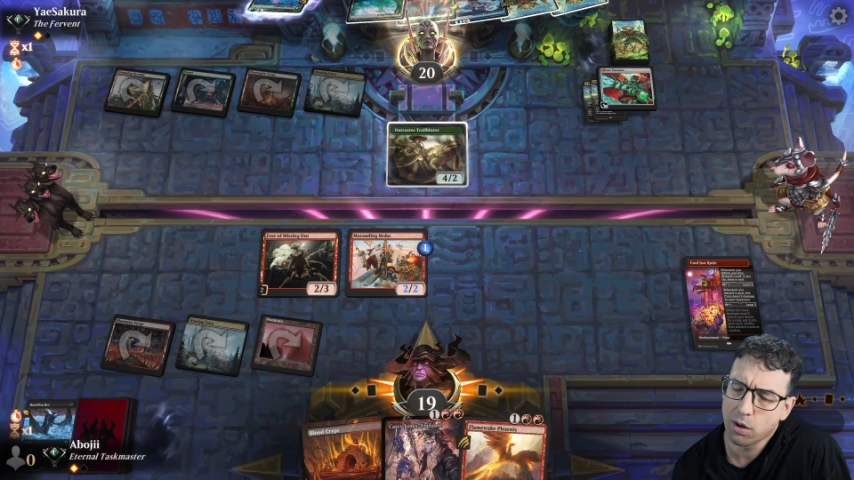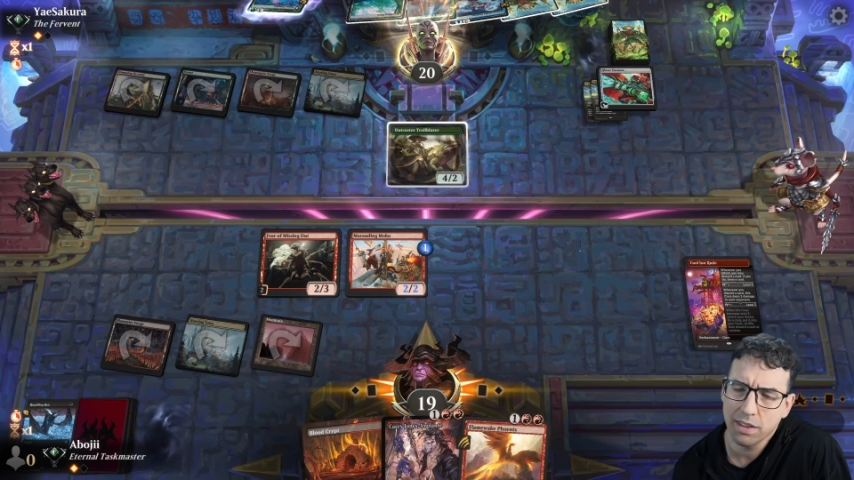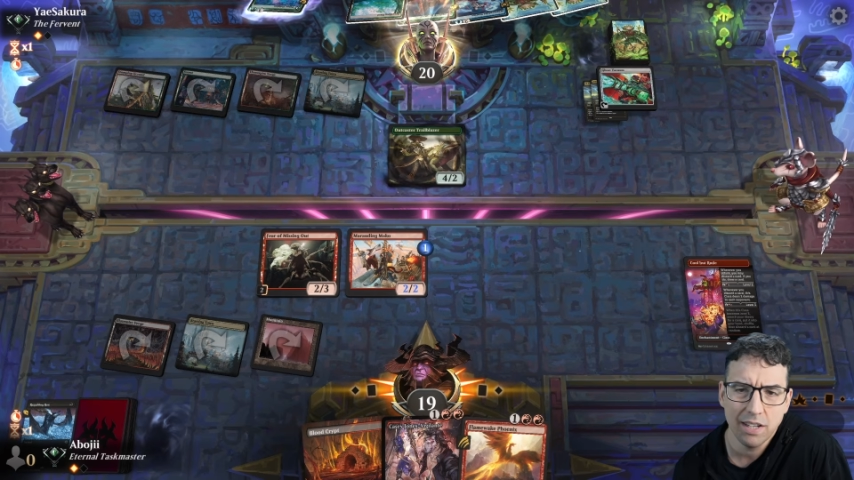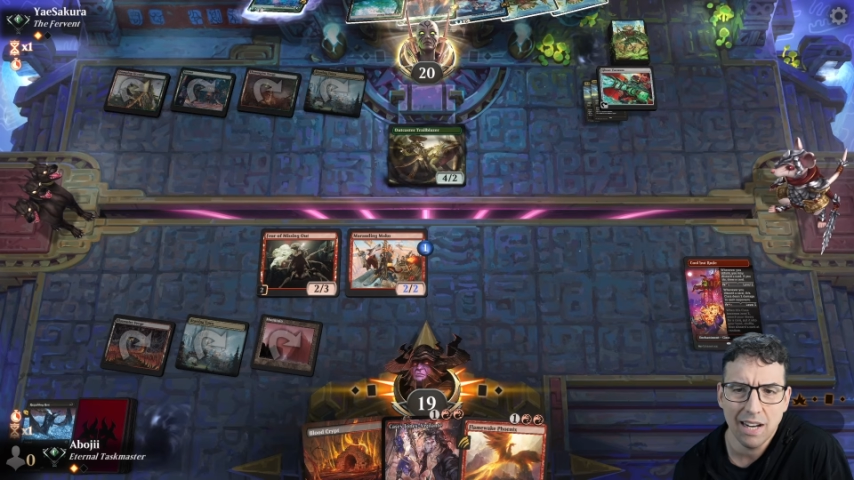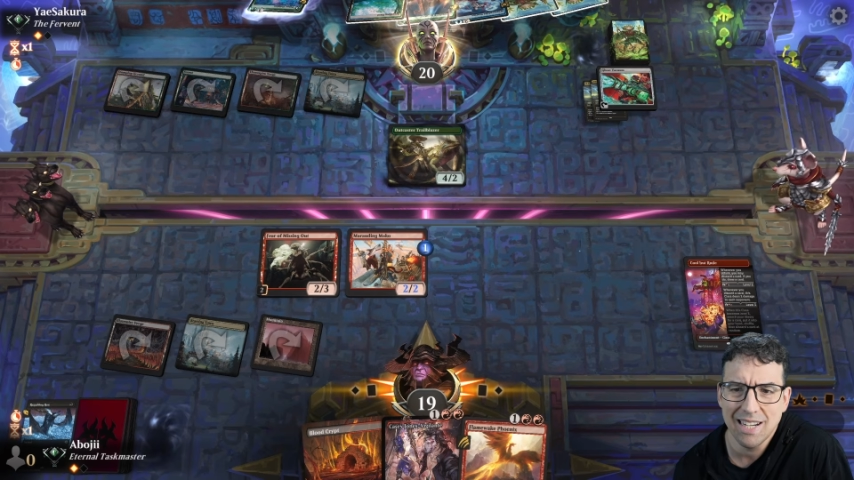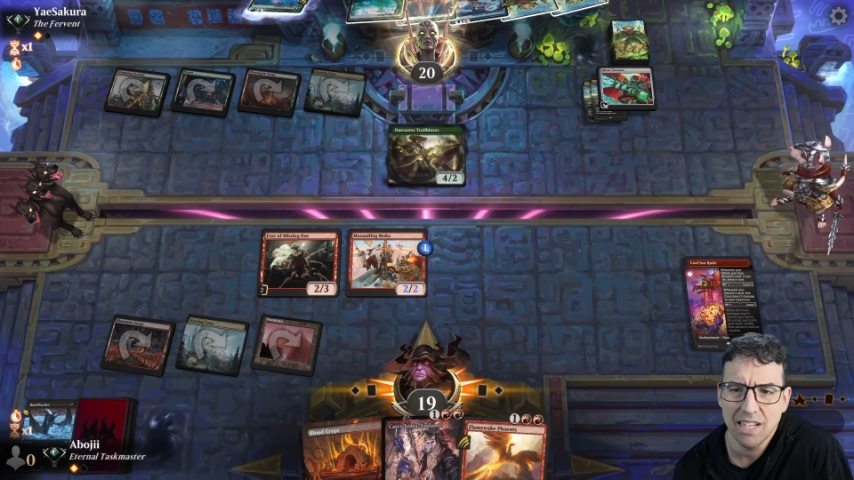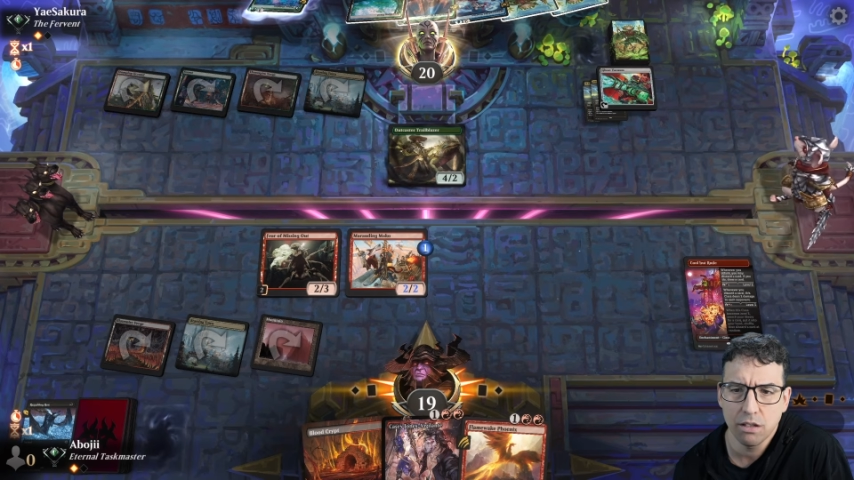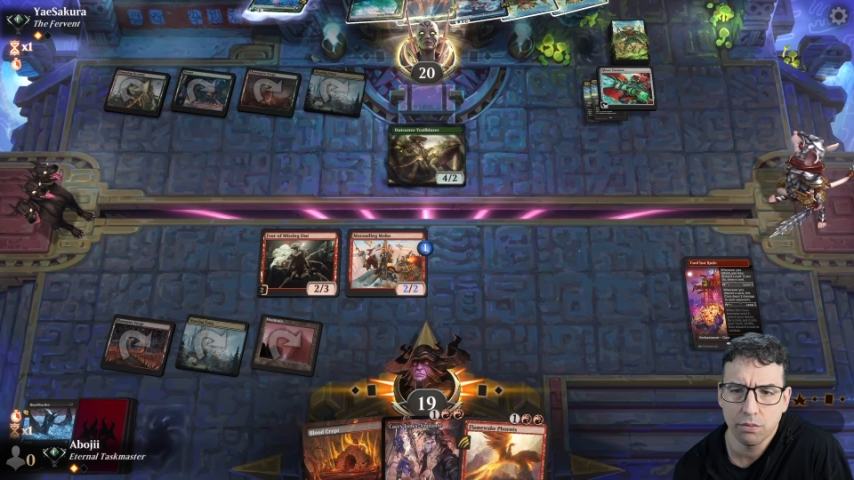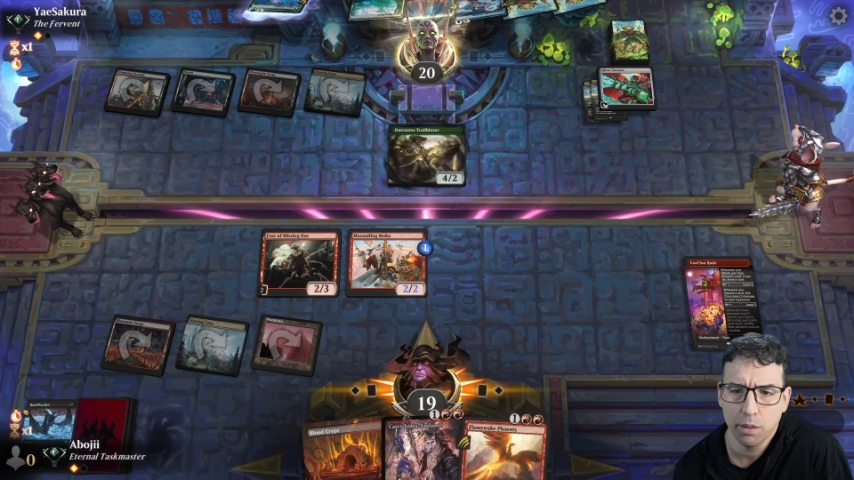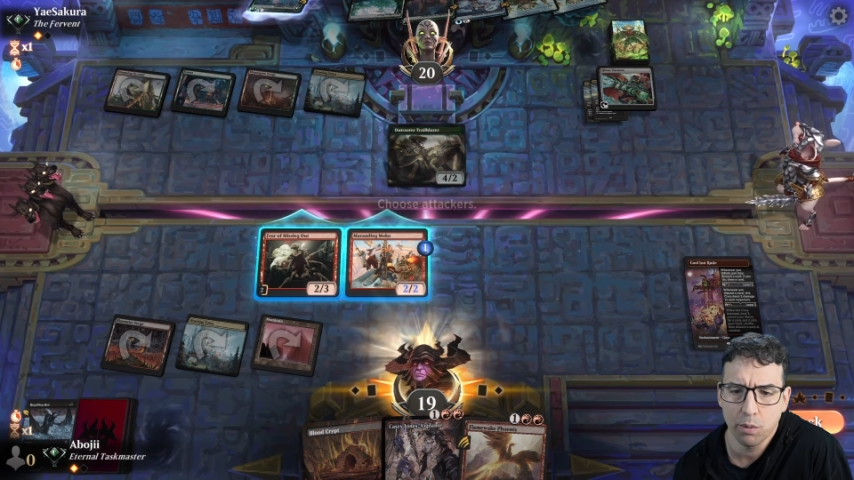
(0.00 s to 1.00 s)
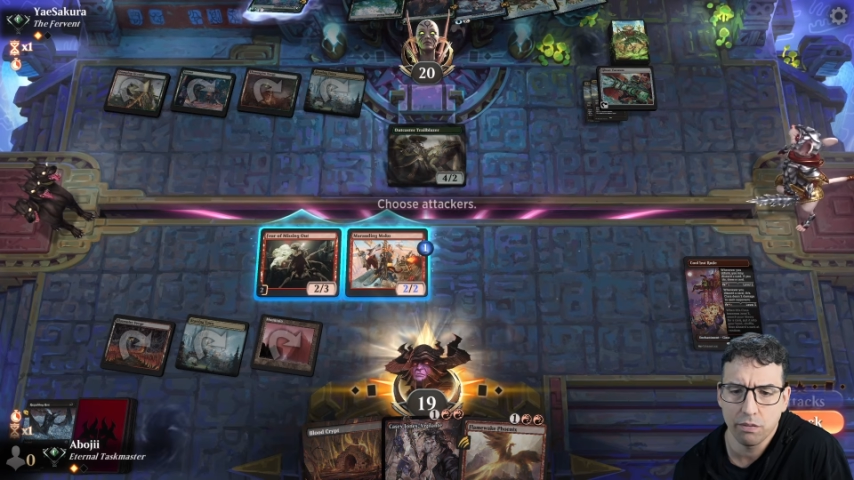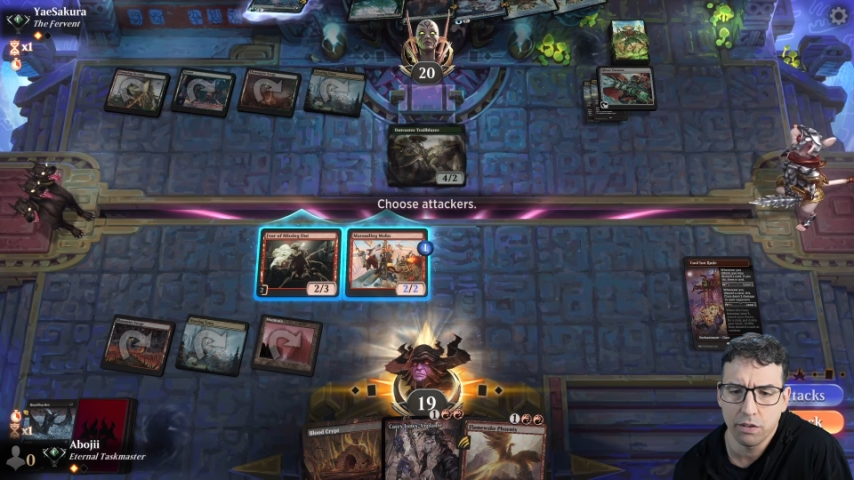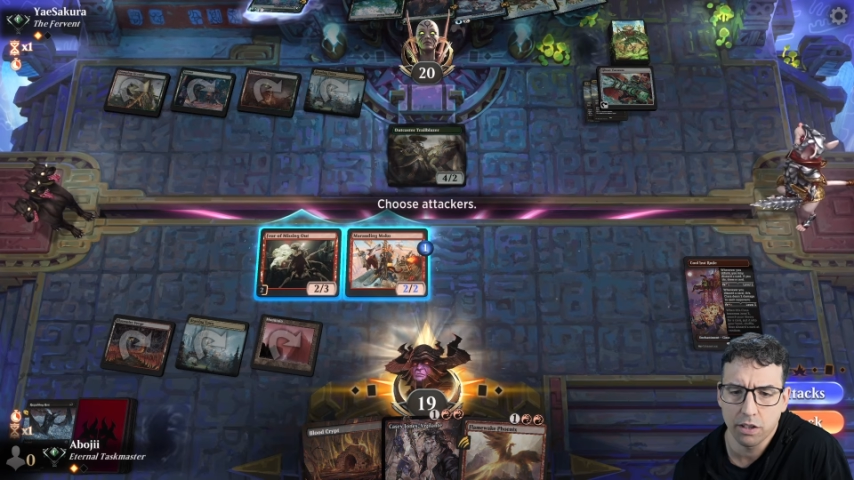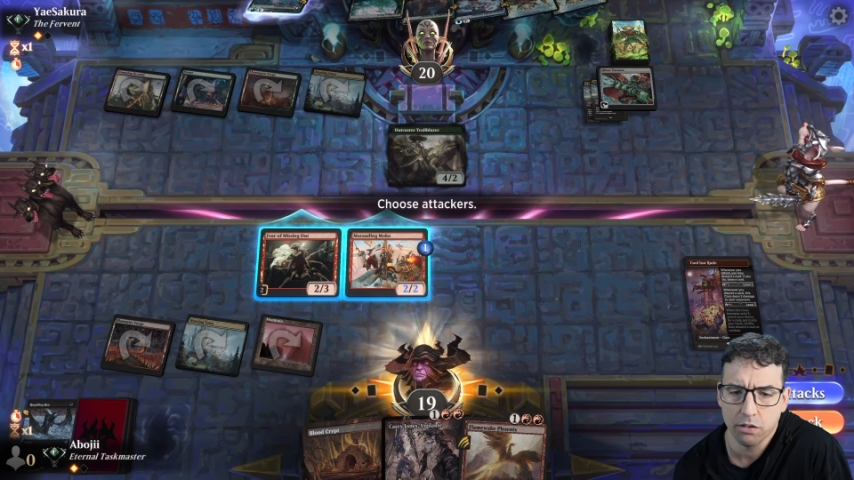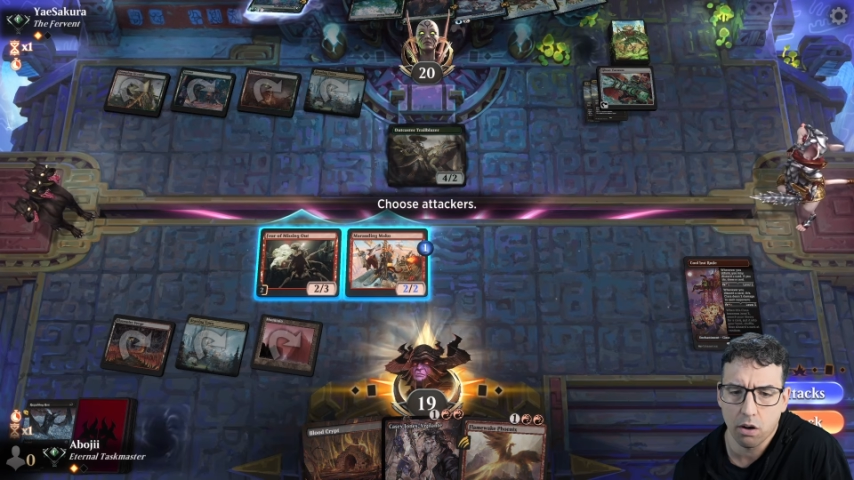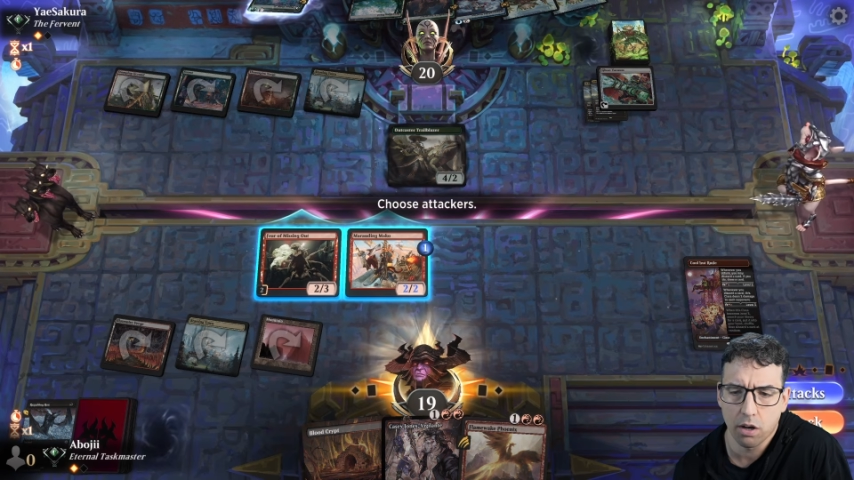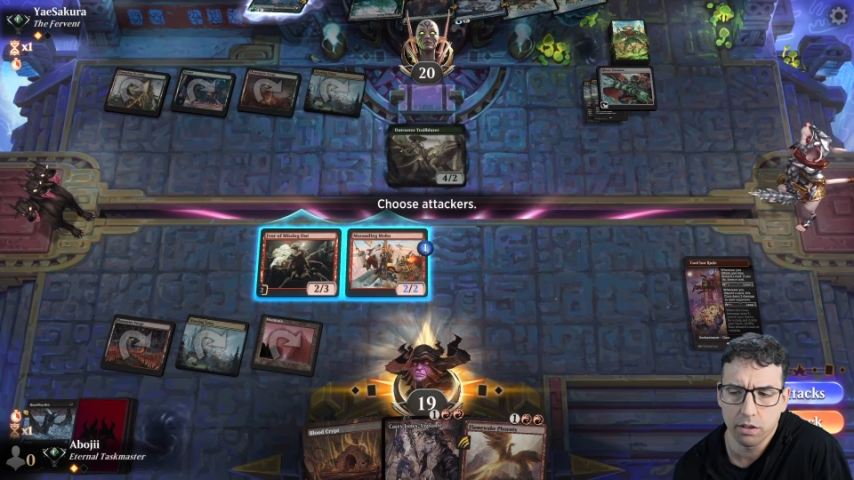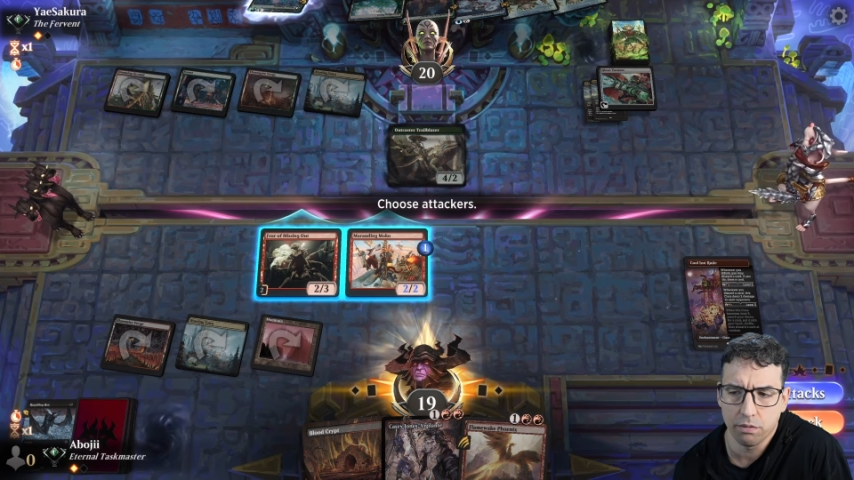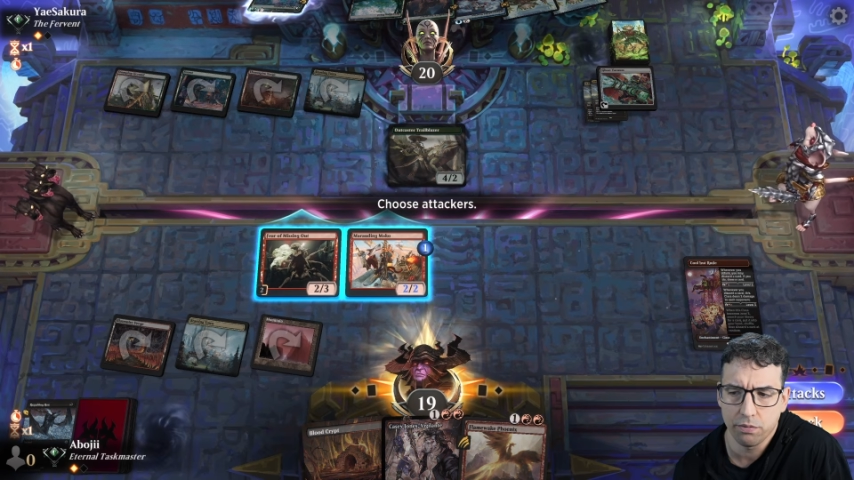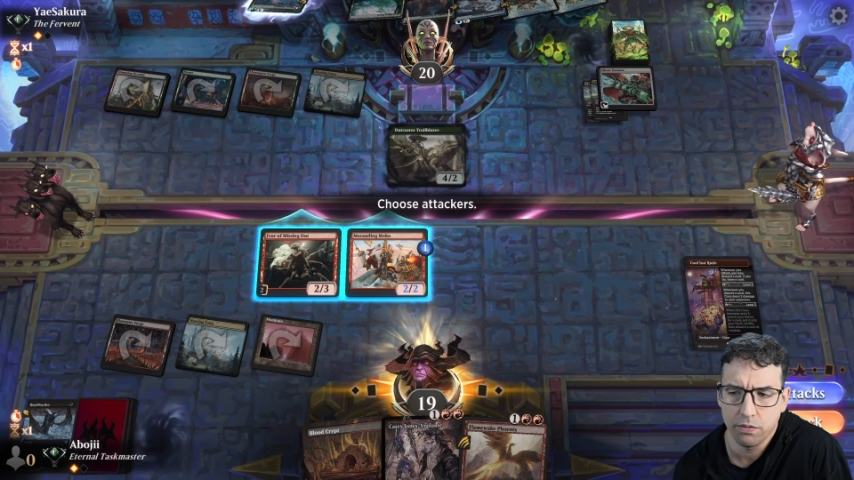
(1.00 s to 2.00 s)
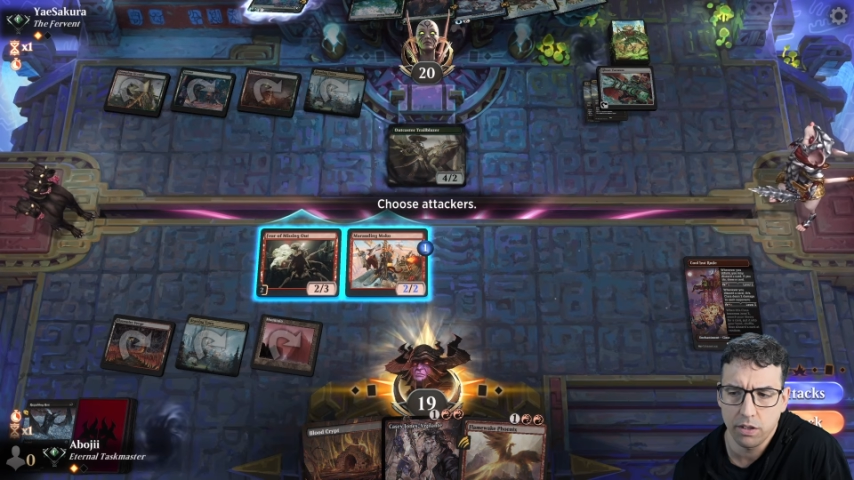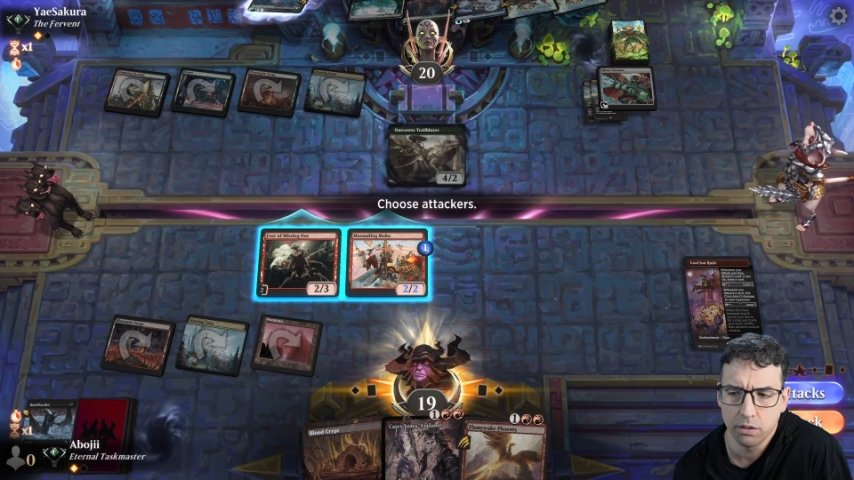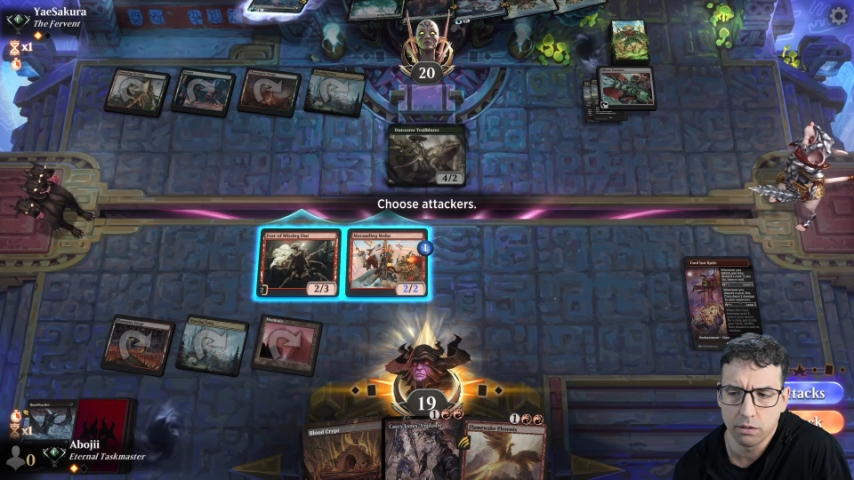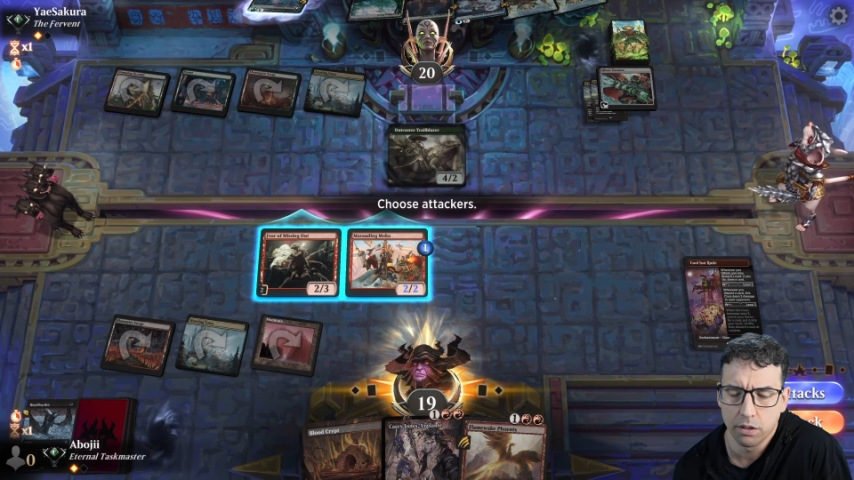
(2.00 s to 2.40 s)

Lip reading: I think I need the Flamewake Phoenix on the field.